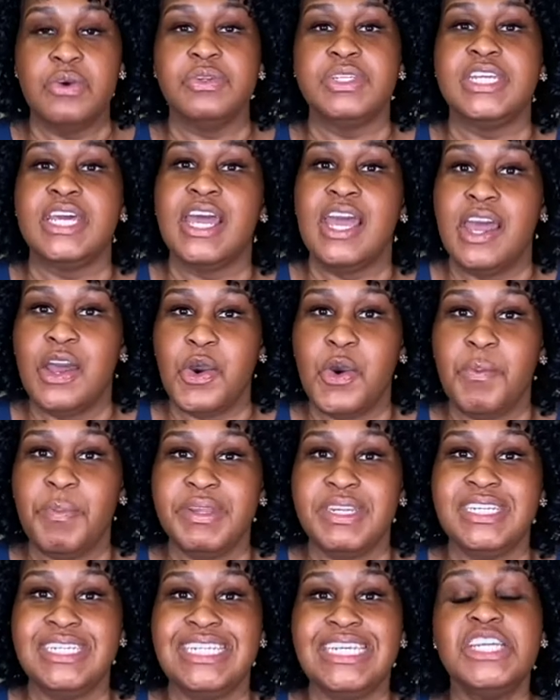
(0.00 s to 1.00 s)
to help
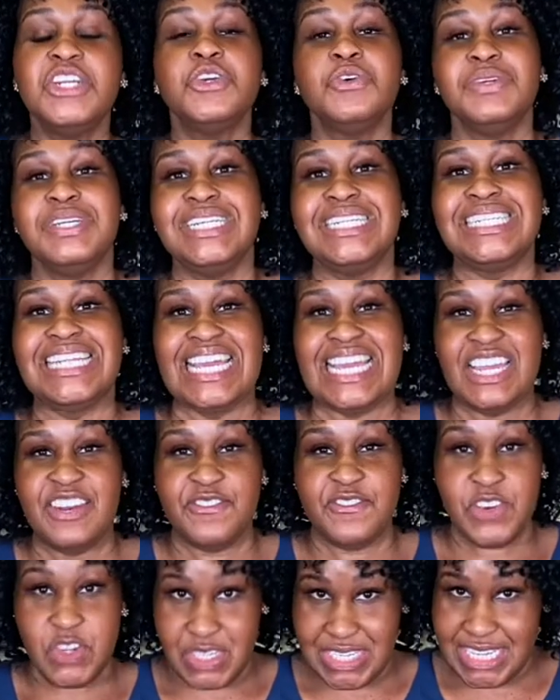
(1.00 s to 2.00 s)
decrease
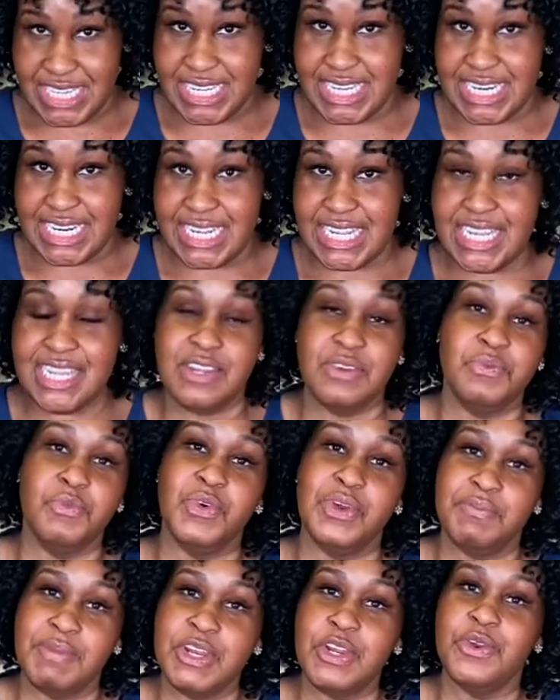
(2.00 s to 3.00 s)
infertility in
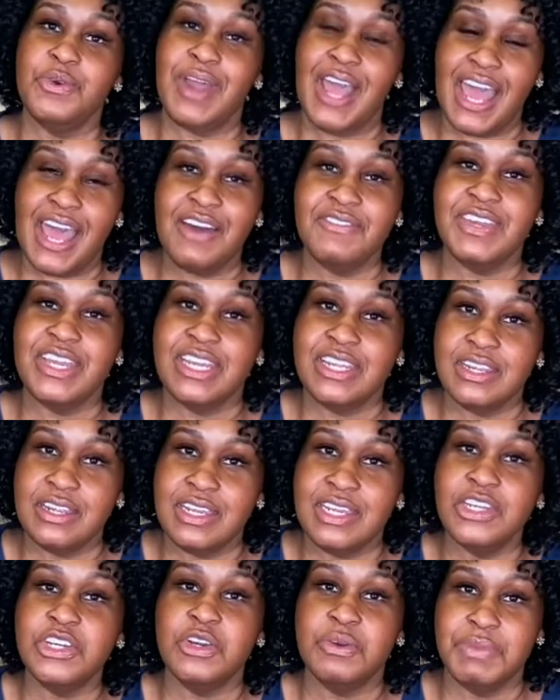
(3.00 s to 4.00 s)
women who have
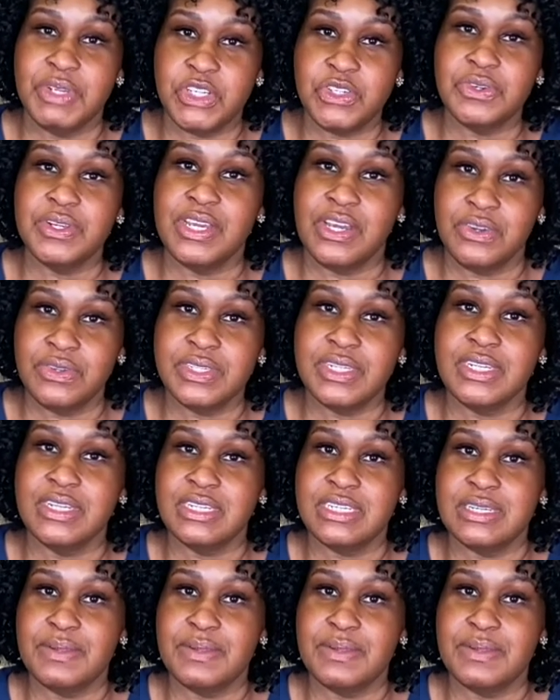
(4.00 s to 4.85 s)
endometriosis.